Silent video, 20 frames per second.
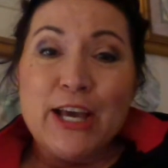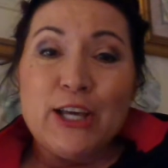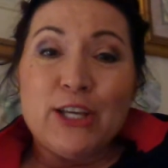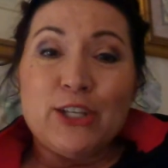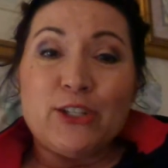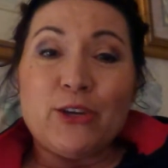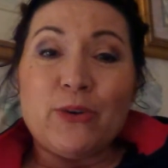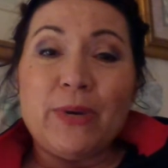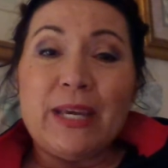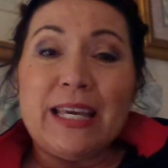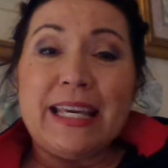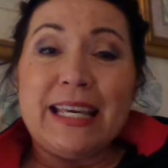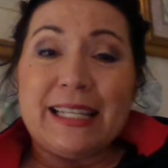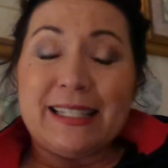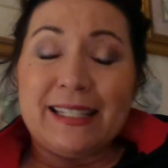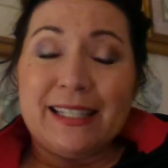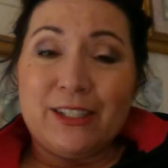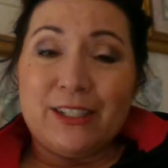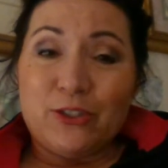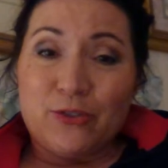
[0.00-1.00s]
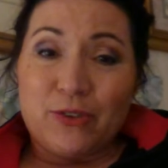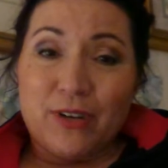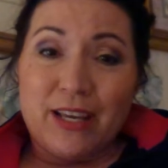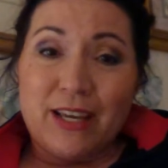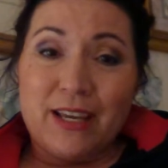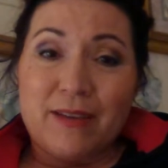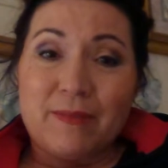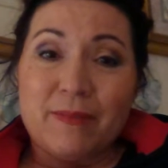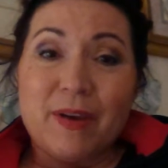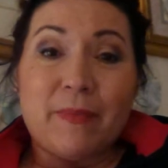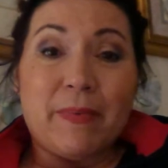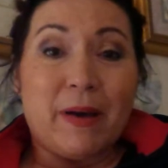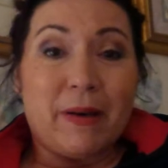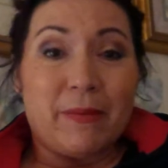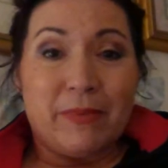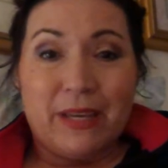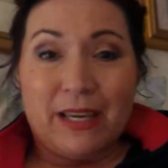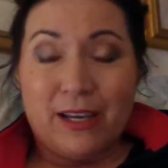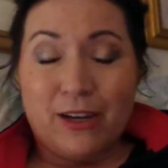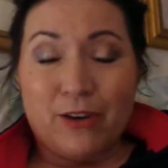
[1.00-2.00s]
So he gets this dream about
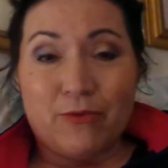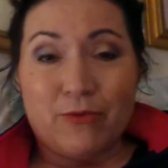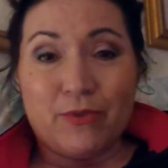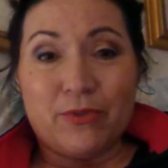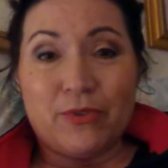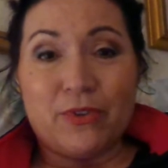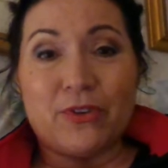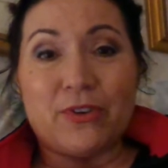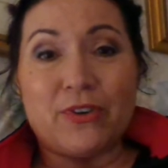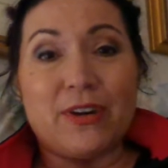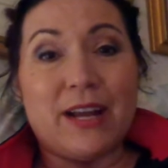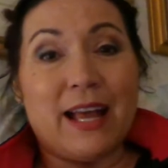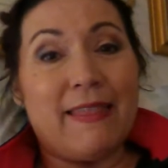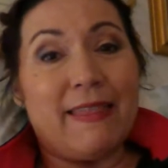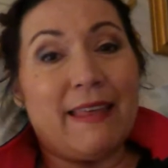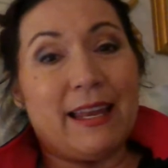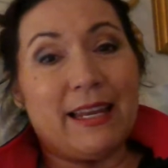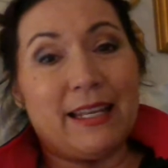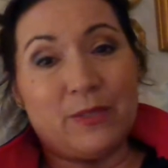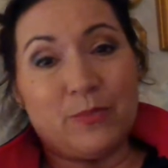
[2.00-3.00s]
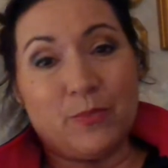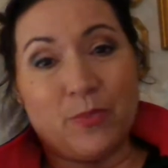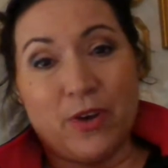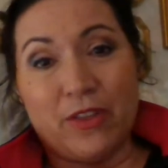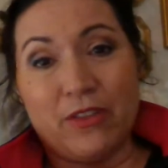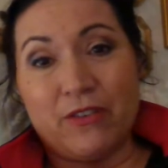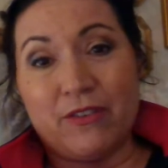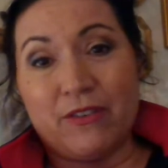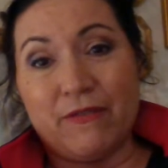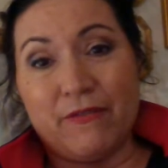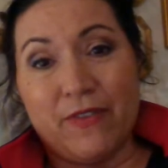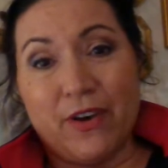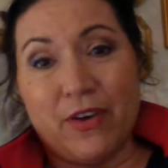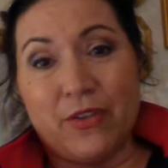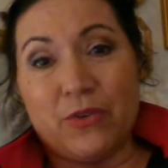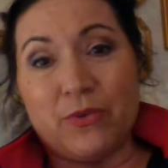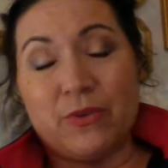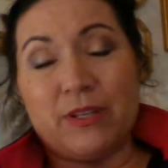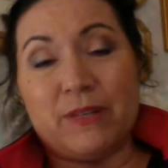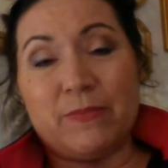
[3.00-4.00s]
being a ruler and that his brother and
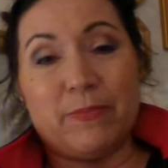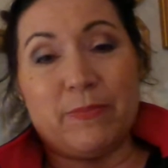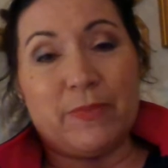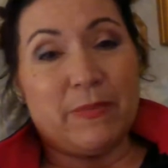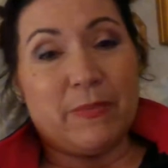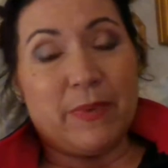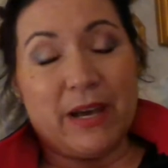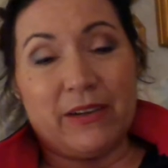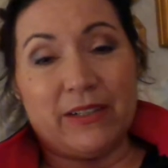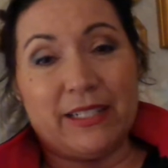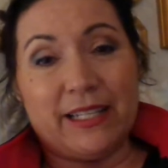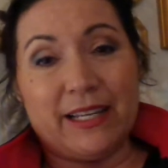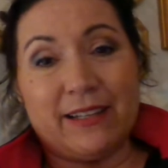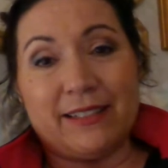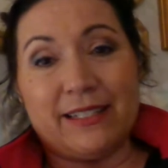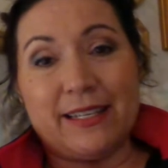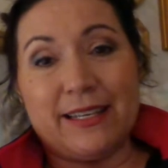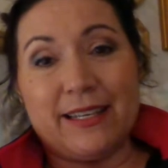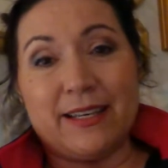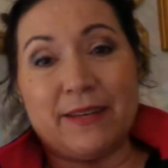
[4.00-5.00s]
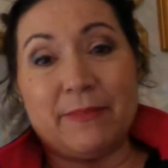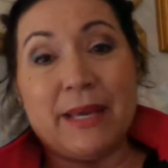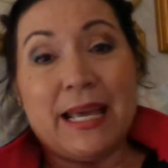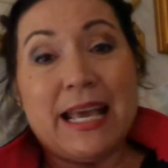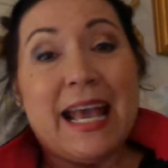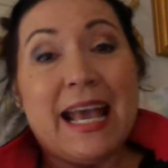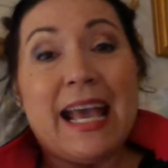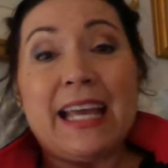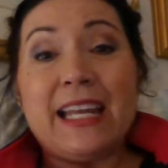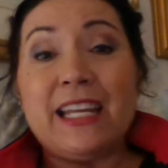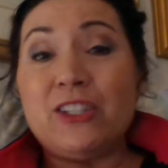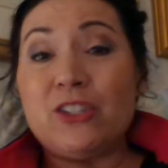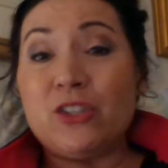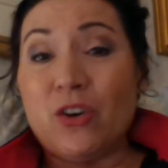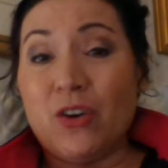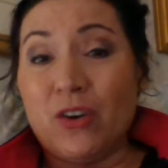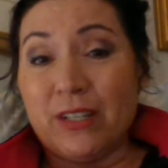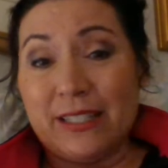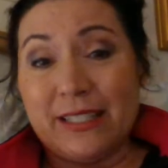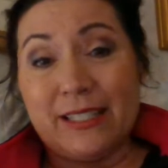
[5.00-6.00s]
father would be bowing down to him. And he
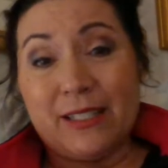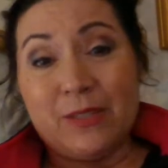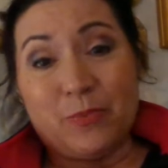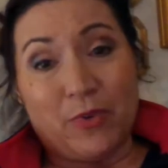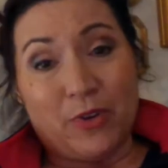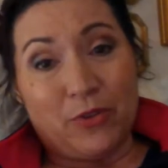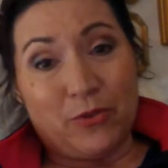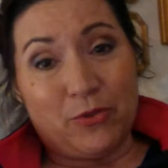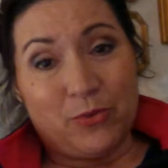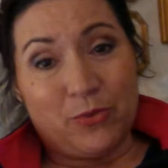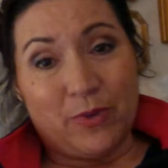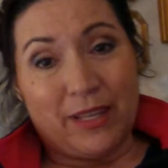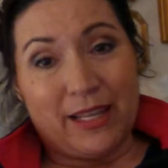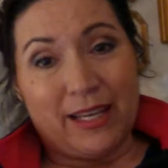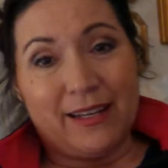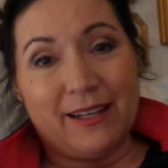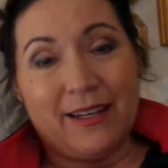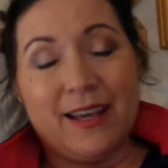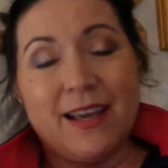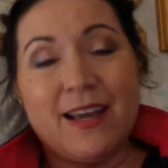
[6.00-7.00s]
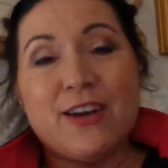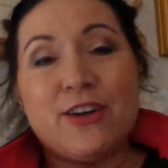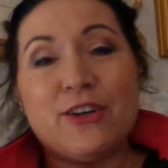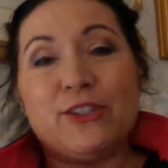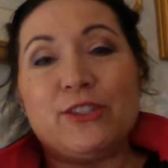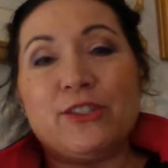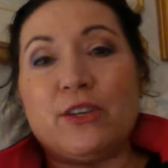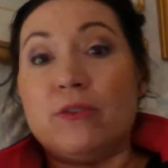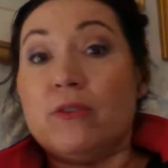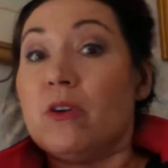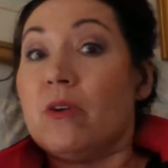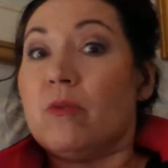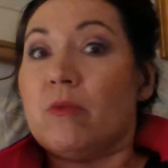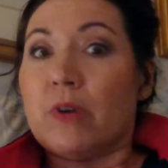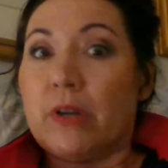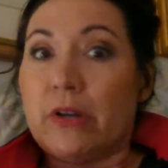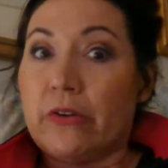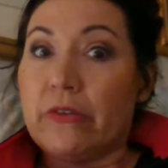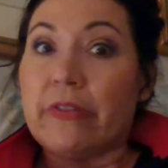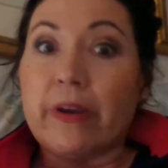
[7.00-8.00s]
taunts his brothers with it. So no
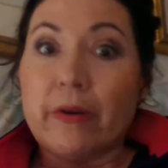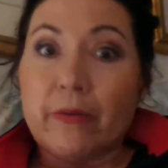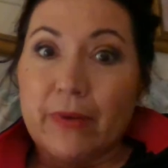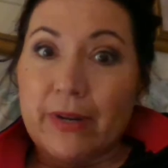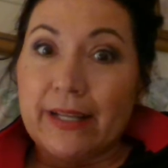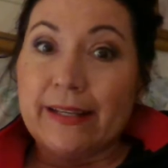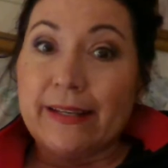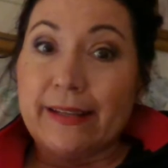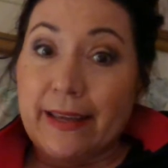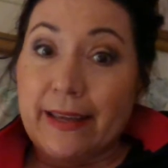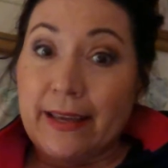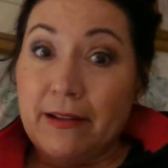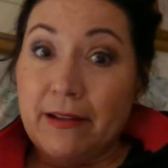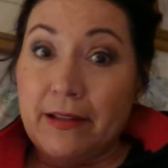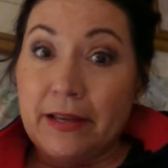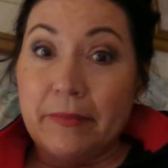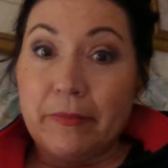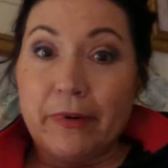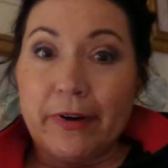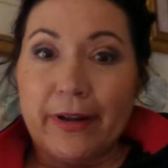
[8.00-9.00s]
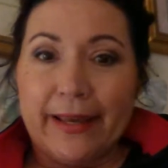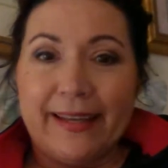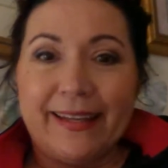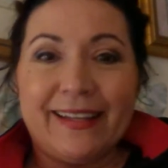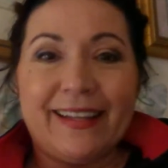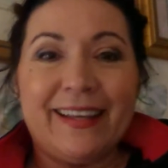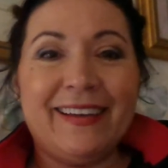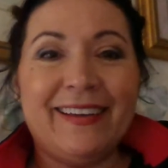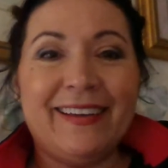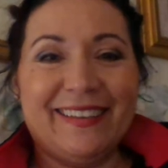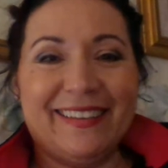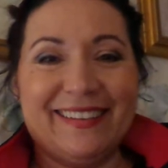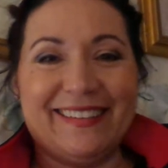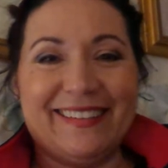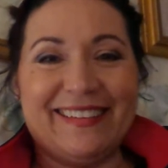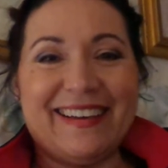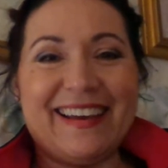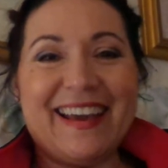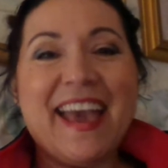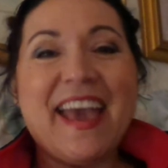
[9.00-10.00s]
wonder they wanted to kill him, right?
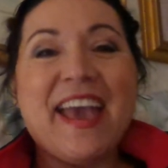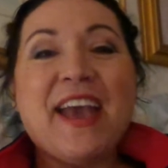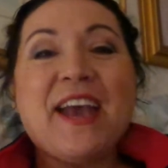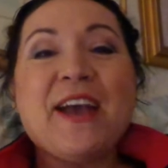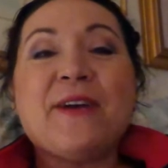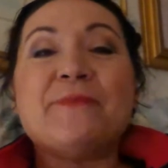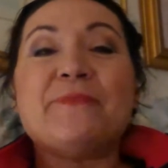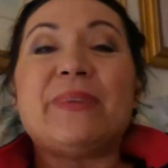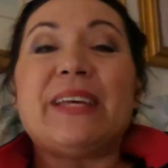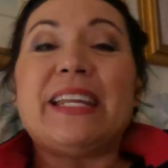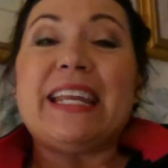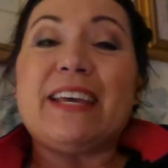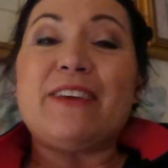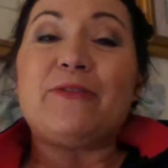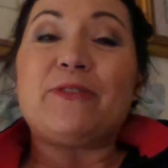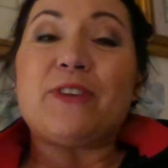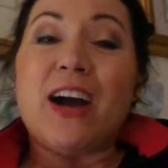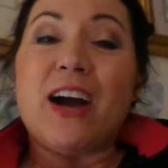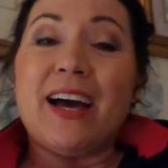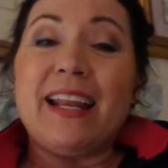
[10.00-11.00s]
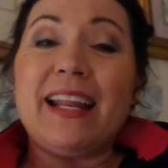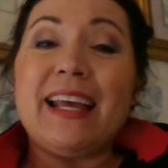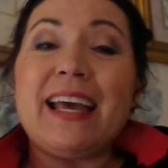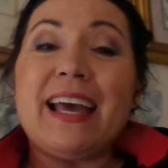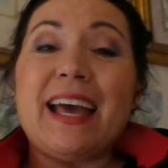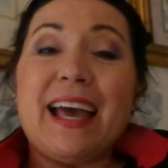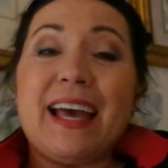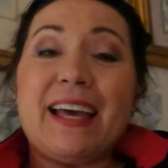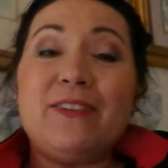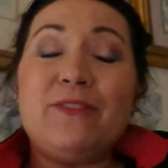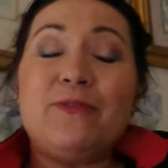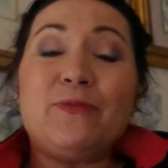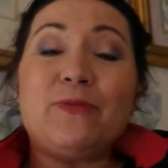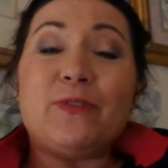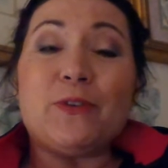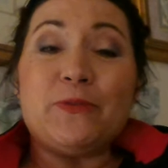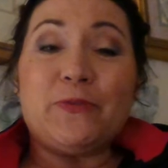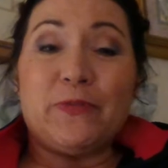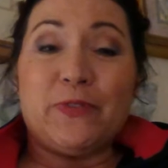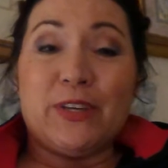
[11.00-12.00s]
But if God had
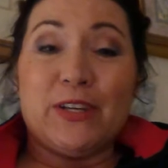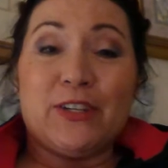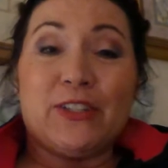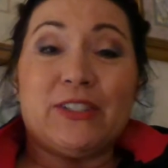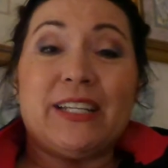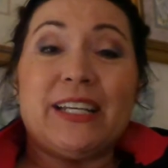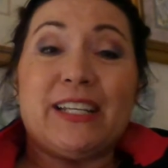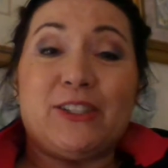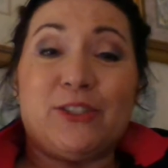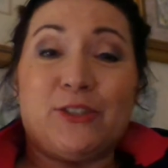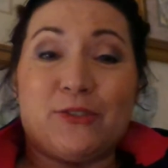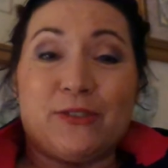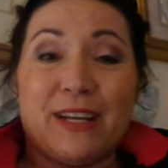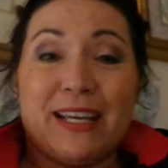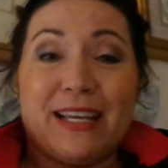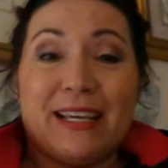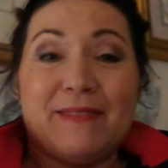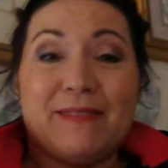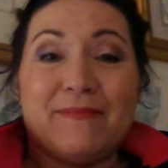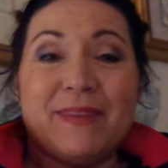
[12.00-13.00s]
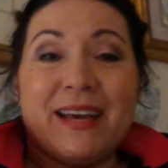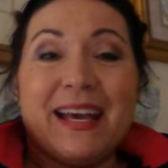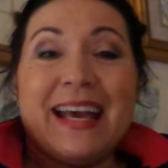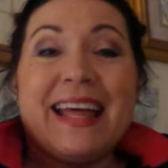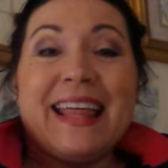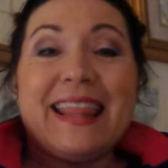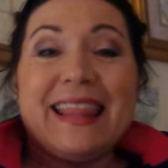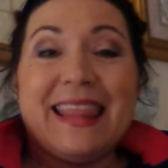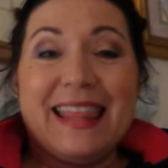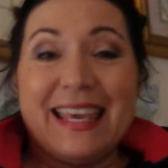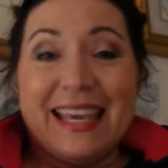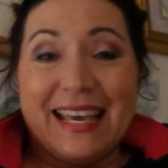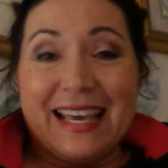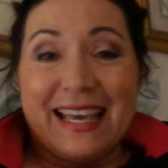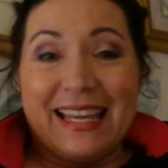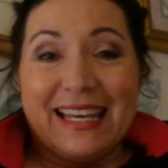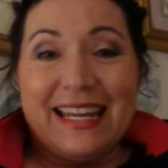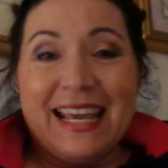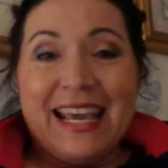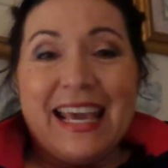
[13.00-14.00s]
fulfilled his dream,
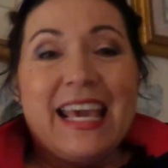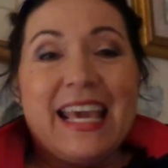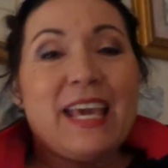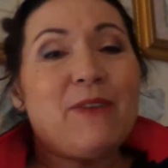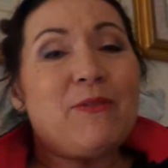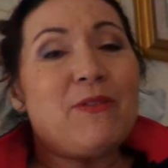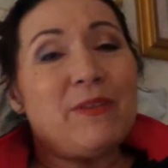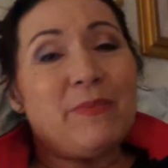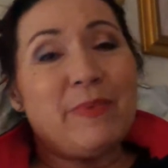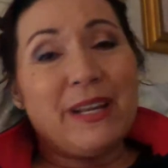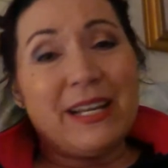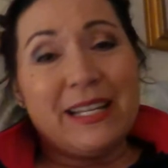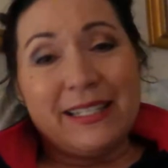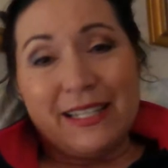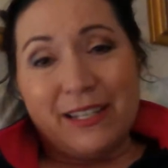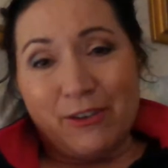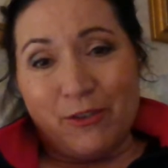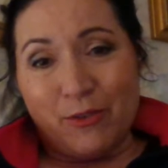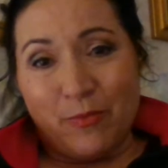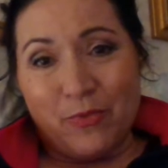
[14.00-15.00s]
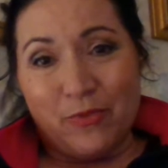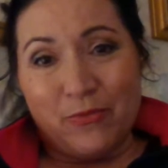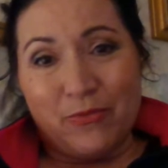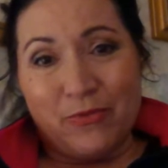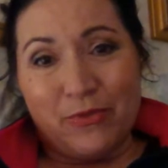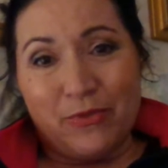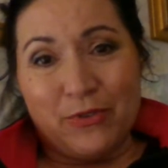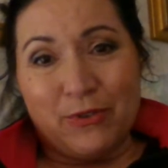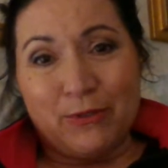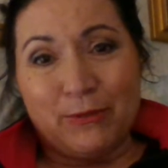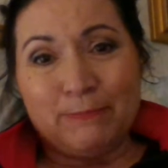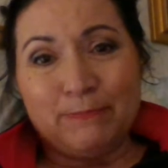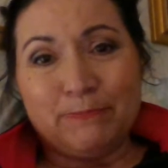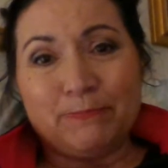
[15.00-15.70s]
then he would have been a terrible ruler.